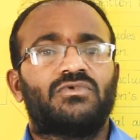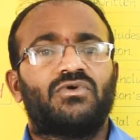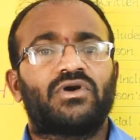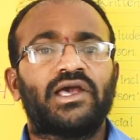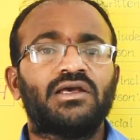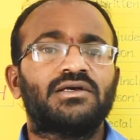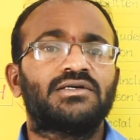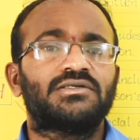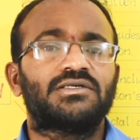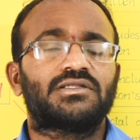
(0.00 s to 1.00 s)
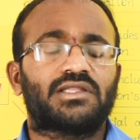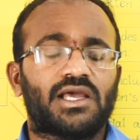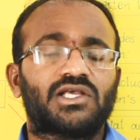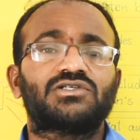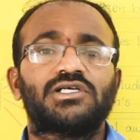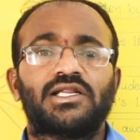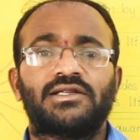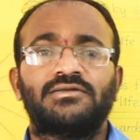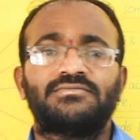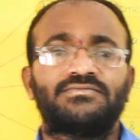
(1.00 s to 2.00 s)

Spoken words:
Okay, thank you children.